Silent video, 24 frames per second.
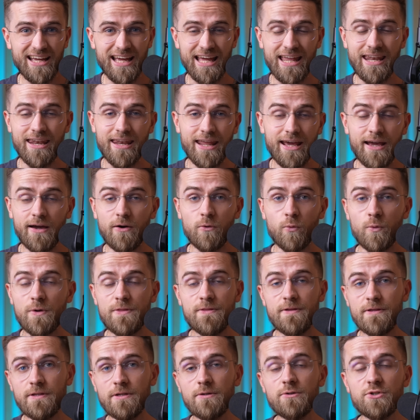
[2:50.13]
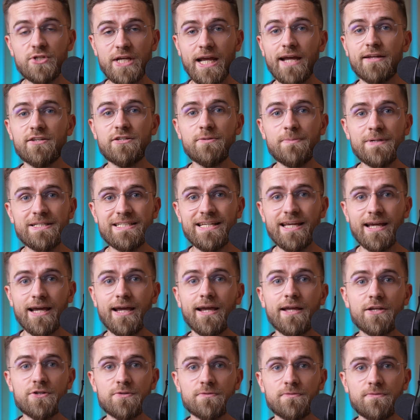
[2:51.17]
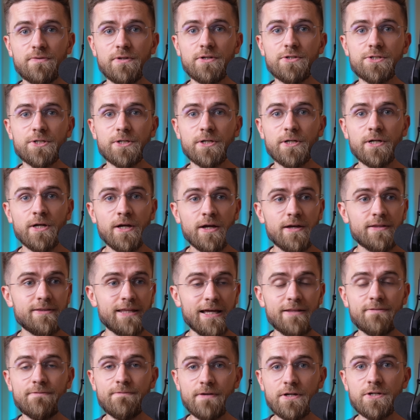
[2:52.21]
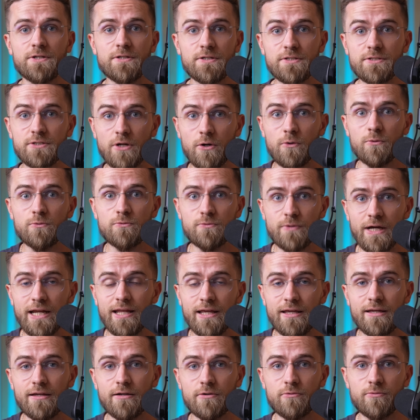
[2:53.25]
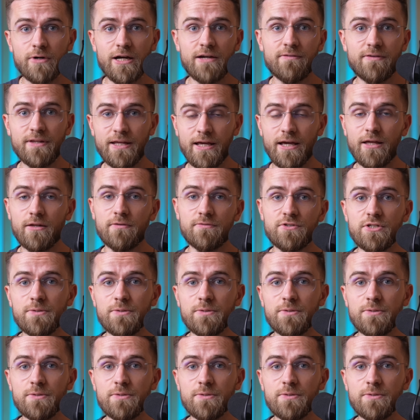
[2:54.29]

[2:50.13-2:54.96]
And now with the new ChatGPT agent feature, that vision is already arriving ahead of